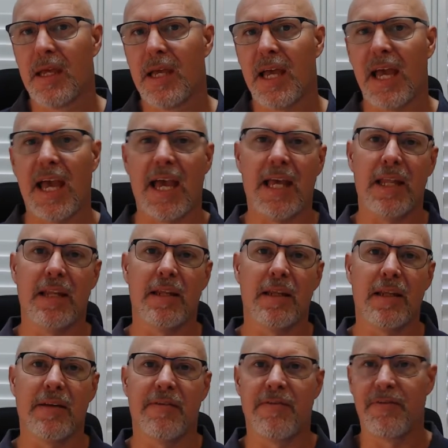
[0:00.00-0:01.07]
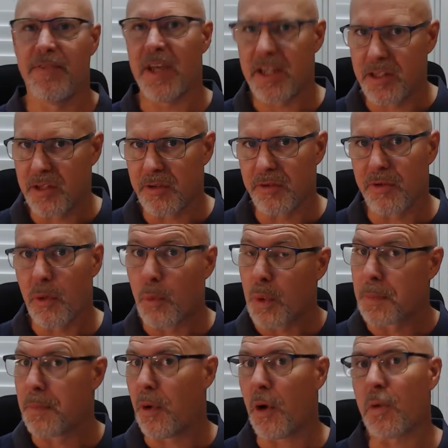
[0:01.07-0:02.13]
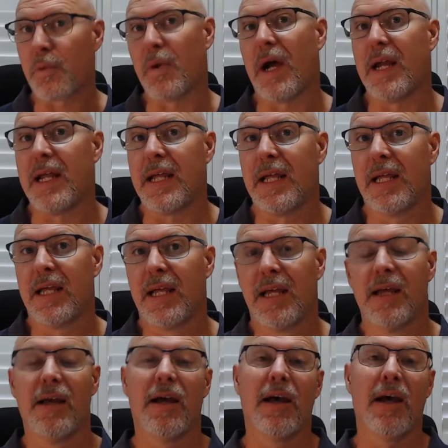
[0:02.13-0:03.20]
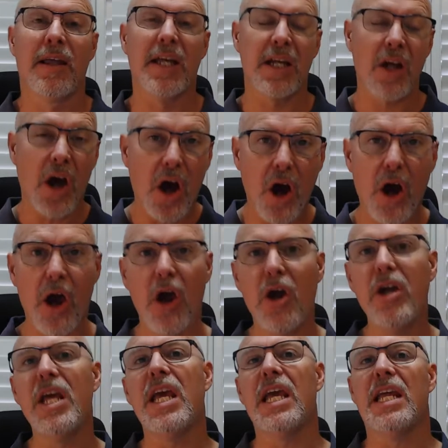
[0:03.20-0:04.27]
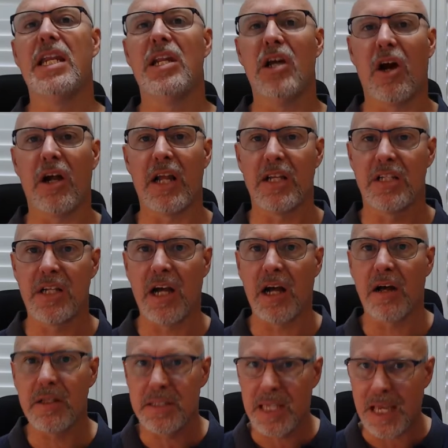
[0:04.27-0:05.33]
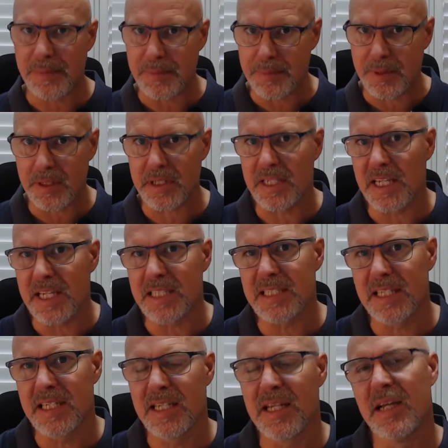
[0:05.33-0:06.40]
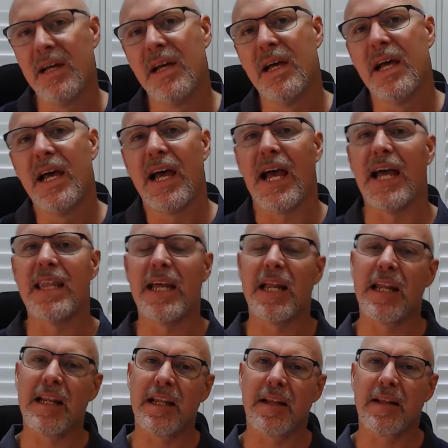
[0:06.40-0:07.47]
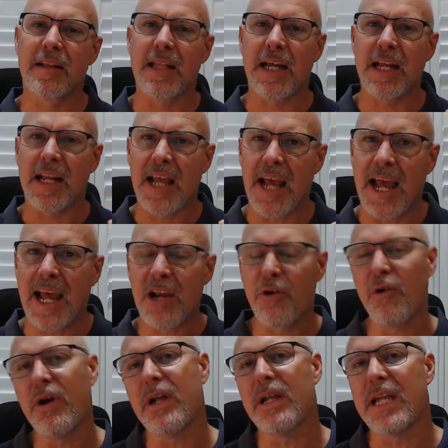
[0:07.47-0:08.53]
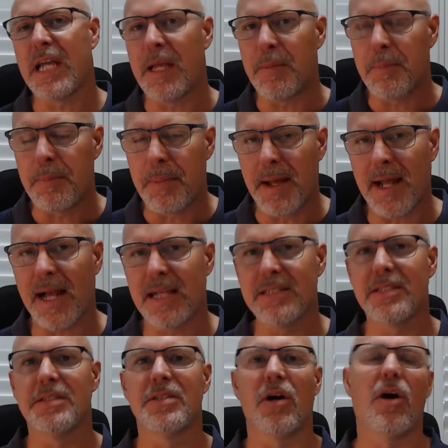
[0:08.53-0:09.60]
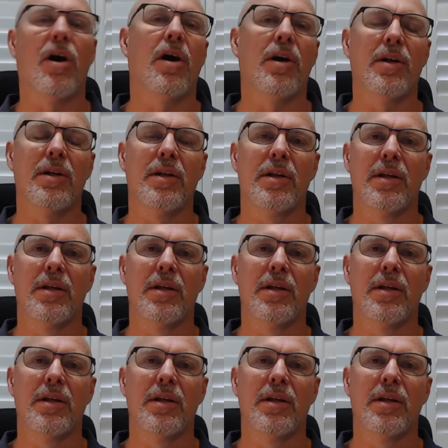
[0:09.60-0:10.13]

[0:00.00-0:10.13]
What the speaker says: and effective report writing that hone in on a child's capabilities and that accurately passes on